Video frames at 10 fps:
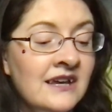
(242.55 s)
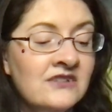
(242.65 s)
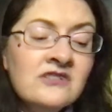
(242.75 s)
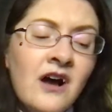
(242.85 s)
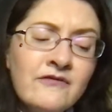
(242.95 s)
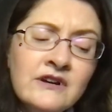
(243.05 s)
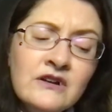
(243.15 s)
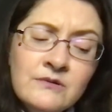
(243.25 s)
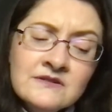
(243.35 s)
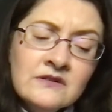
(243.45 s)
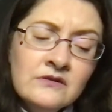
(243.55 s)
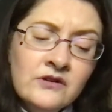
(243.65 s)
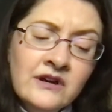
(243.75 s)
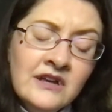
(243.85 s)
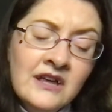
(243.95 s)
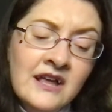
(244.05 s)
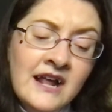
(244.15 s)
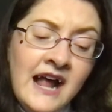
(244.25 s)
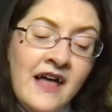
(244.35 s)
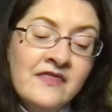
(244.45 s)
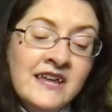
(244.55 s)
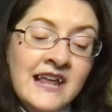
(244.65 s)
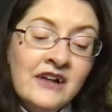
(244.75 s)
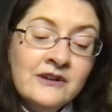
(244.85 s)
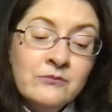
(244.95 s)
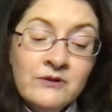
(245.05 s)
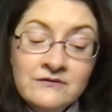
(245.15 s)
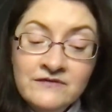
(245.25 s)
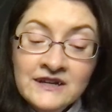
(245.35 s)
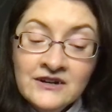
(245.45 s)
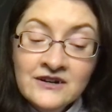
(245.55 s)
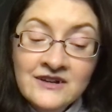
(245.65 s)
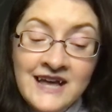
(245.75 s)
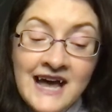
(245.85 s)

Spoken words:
She offered a quizzical look, and then held up one finger,